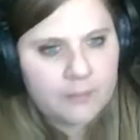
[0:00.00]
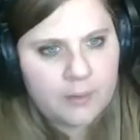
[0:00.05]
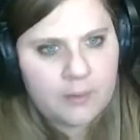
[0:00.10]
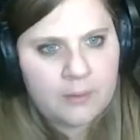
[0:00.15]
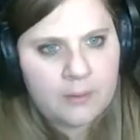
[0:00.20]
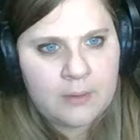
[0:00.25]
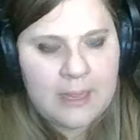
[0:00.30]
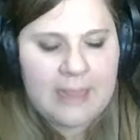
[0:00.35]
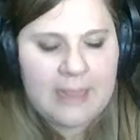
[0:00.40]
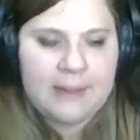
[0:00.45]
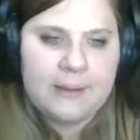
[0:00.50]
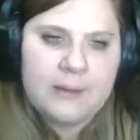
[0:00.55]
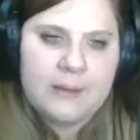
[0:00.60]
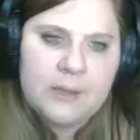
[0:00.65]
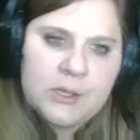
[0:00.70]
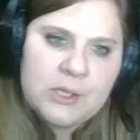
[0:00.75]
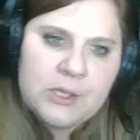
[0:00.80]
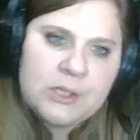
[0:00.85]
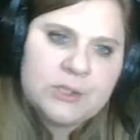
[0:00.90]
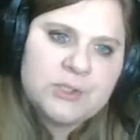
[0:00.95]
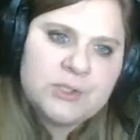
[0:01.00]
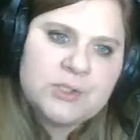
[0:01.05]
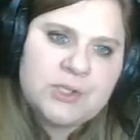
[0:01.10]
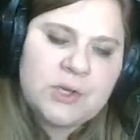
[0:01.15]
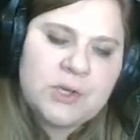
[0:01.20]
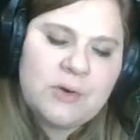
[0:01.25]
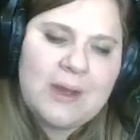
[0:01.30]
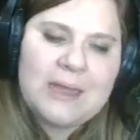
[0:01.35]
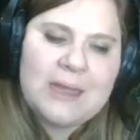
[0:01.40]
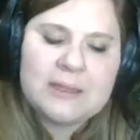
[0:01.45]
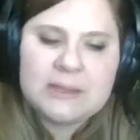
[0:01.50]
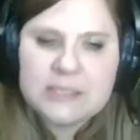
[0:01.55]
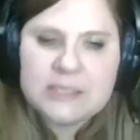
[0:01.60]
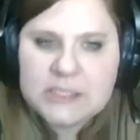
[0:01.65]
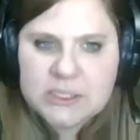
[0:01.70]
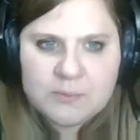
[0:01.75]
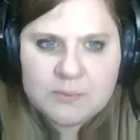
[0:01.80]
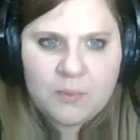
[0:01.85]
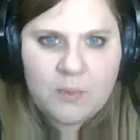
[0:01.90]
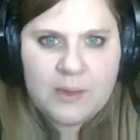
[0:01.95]
Okay, so at
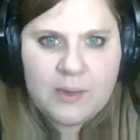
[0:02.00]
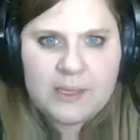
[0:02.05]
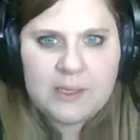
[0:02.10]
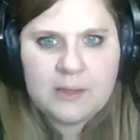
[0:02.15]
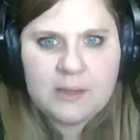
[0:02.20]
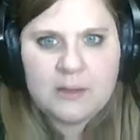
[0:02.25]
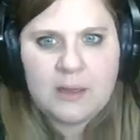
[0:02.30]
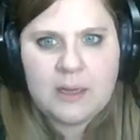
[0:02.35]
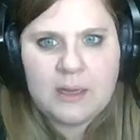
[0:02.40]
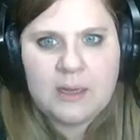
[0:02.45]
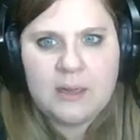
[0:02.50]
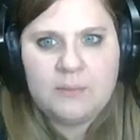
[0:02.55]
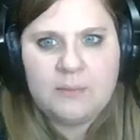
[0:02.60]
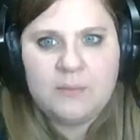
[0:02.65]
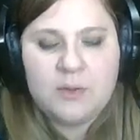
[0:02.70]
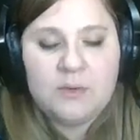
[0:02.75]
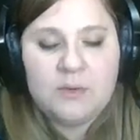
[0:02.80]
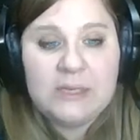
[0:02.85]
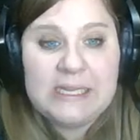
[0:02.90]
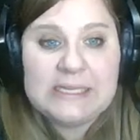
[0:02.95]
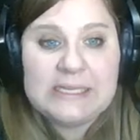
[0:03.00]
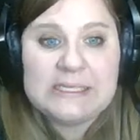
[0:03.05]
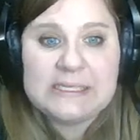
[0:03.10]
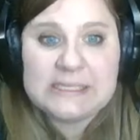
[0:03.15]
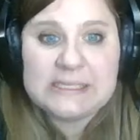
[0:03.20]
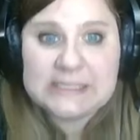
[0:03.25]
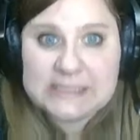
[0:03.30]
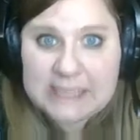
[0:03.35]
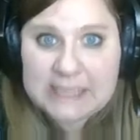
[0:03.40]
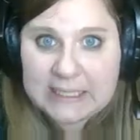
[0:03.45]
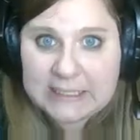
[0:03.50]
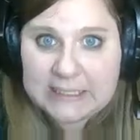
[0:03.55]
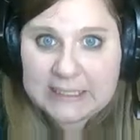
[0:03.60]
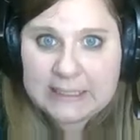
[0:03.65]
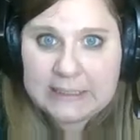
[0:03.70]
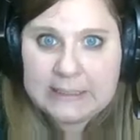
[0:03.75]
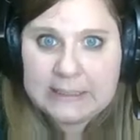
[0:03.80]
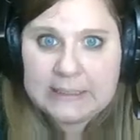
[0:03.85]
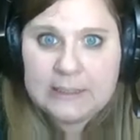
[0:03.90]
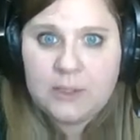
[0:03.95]
this point, you need to
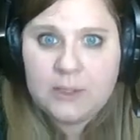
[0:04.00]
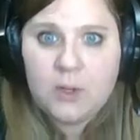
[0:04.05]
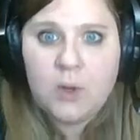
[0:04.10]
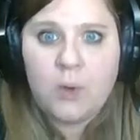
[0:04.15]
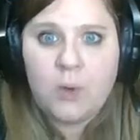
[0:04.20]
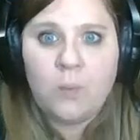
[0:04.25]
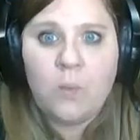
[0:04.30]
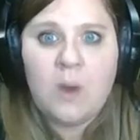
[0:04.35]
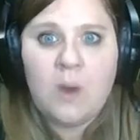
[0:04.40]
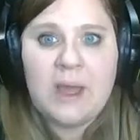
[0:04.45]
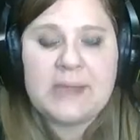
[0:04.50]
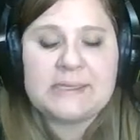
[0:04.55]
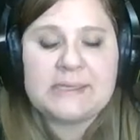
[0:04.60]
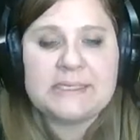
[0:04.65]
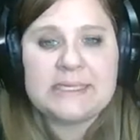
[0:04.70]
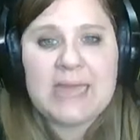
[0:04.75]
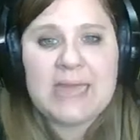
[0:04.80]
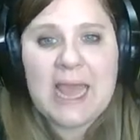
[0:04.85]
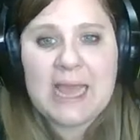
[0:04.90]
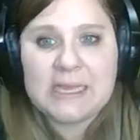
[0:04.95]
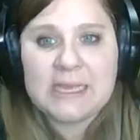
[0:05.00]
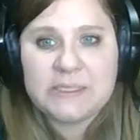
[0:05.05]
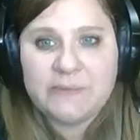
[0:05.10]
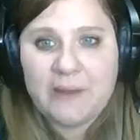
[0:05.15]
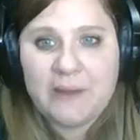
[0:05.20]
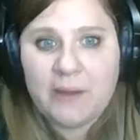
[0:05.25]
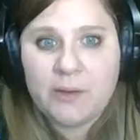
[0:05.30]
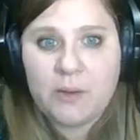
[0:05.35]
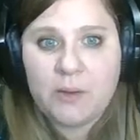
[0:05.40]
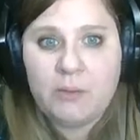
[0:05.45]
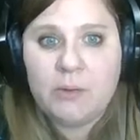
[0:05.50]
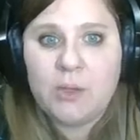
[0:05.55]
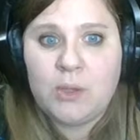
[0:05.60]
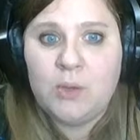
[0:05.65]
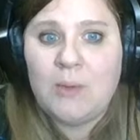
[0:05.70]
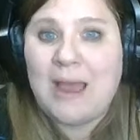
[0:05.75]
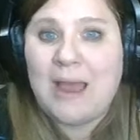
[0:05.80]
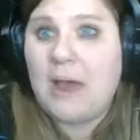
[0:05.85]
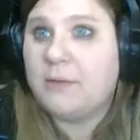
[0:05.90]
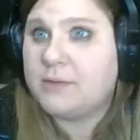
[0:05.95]
decide what X value you
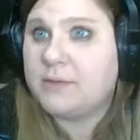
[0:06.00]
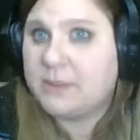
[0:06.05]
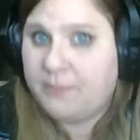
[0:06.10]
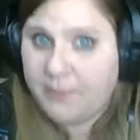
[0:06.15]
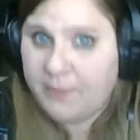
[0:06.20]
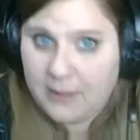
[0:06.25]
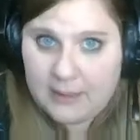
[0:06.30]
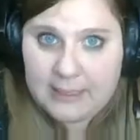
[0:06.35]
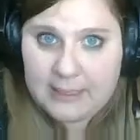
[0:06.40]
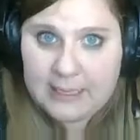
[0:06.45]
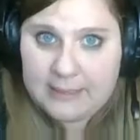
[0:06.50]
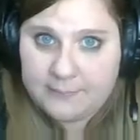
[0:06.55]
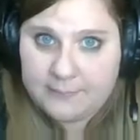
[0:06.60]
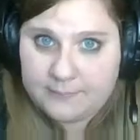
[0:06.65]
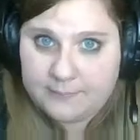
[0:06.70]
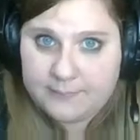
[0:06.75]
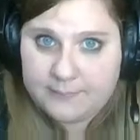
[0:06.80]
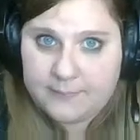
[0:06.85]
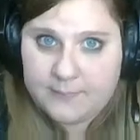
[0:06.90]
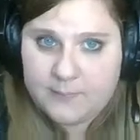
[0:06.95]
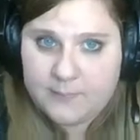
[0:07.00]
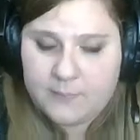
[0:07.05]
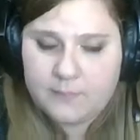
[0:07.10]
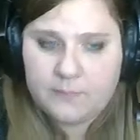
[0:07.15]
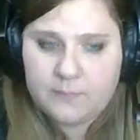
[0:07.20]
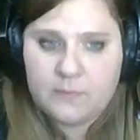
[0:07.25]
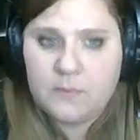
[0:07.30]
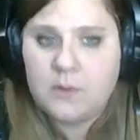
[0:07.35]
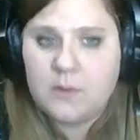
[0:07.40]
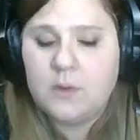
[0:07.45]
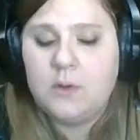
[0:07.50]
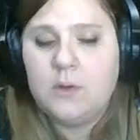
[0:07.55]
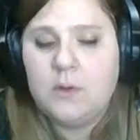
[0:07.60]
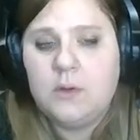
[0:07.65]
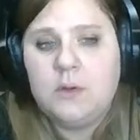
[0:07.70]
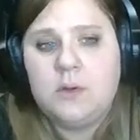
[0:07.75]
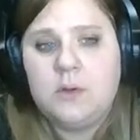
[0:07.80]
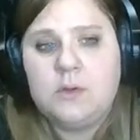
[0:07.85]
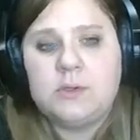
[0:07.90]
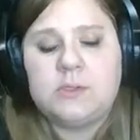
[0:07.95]
have to plug in.
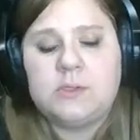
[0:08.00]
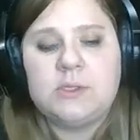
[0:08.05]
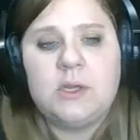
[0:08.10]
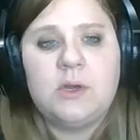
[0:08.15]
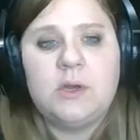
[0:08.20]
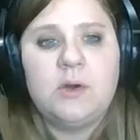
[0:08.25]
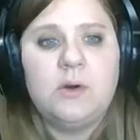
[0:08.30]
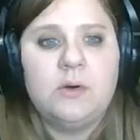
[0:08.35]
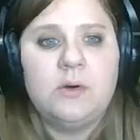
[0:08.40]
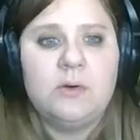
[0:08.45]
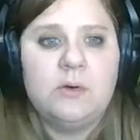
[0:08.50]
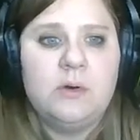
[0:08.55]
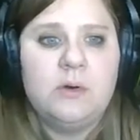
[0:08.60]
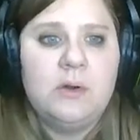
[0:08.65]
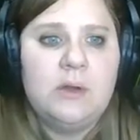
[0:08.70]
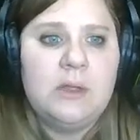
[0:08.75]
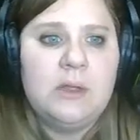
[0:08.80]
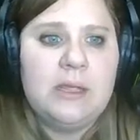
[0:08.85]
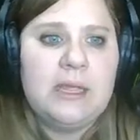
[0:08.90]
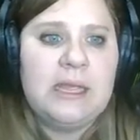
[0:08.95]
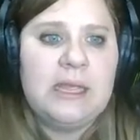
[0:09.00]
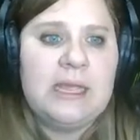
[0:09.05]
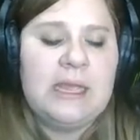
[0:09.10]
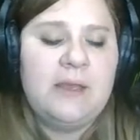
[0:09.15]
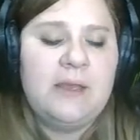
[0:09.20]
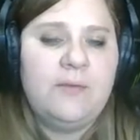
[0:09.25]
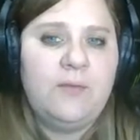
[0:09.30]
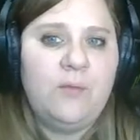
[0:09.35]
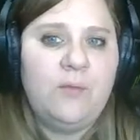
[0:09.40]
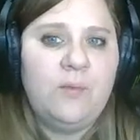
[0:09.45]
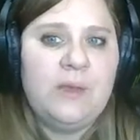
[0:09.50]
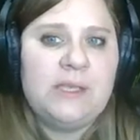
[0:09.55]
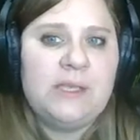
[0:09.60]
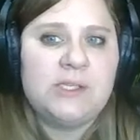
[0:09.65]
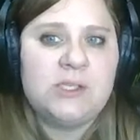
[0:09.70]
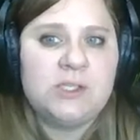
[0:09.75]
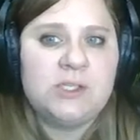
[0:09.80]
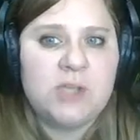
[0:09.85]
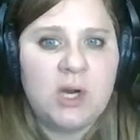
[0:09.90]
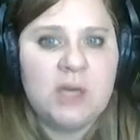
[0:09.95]
So if we
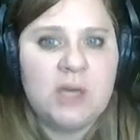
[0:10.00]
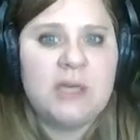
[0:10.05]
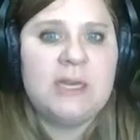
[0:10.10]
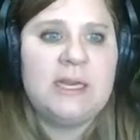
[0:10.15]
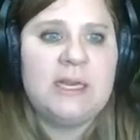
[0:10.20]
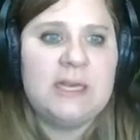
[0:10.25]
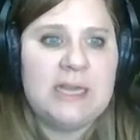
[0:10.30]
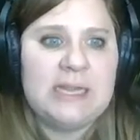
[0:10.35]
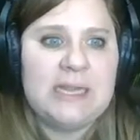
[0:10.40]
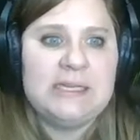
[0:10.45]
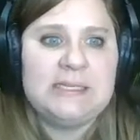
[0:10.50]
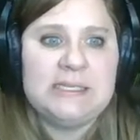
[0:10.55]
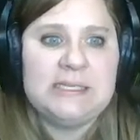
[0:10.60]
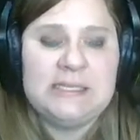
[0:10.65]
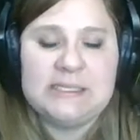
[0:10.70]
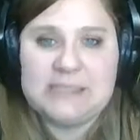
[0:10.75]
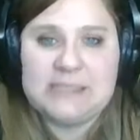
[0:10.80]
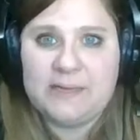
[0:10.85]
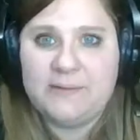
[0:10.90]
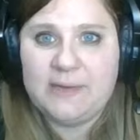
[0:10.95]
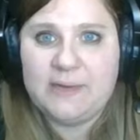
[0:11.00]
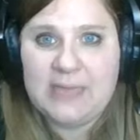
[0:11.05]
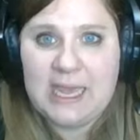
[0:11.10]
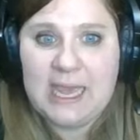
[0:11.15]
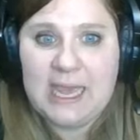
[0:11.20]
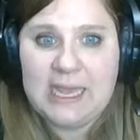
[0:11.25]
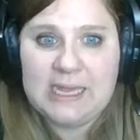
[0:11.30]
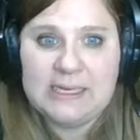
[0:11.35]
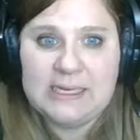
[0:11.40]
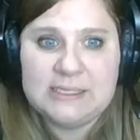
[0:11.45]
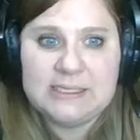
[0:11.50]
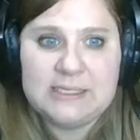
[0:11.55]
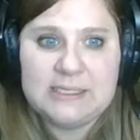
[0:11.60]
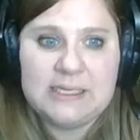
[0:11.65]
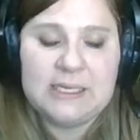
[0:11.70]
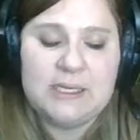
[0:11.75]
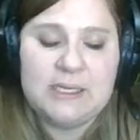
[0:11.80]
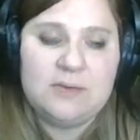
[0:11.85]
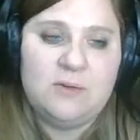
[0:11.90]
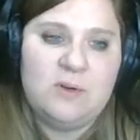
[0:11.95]
started in 1978
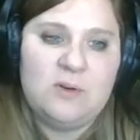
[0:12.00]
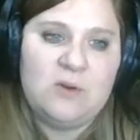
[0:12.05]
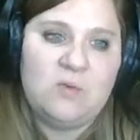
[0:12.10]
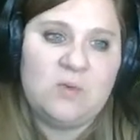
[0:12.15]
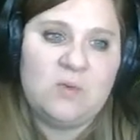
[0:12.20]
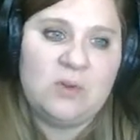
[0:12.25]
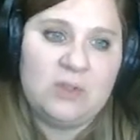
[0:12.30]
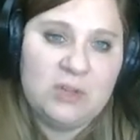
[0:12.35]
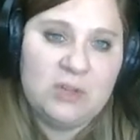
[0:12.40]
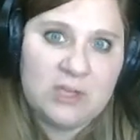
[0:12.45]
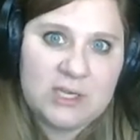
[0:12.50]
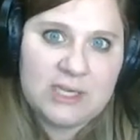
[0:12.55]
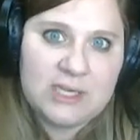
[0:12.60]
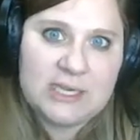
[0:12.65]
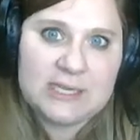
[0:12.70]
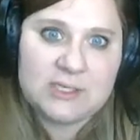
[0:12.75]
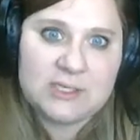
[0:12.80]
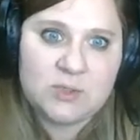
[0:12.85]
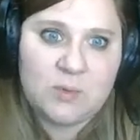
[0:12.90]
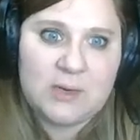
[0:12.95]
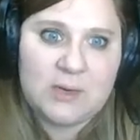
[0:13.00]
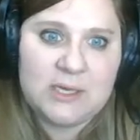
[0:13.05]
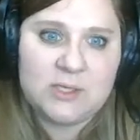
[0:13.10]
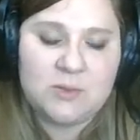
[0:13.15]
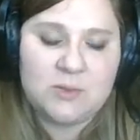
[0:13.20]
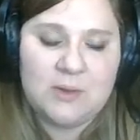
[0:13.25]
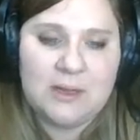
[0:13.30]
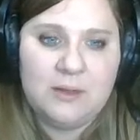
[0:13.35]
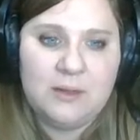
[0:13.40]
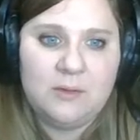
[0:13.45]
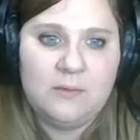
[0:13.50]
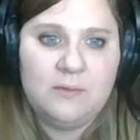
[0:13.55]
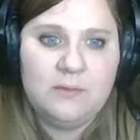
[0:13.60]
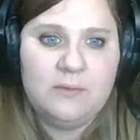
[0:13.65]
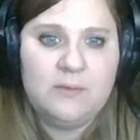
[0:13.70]
and we're looking at 2012,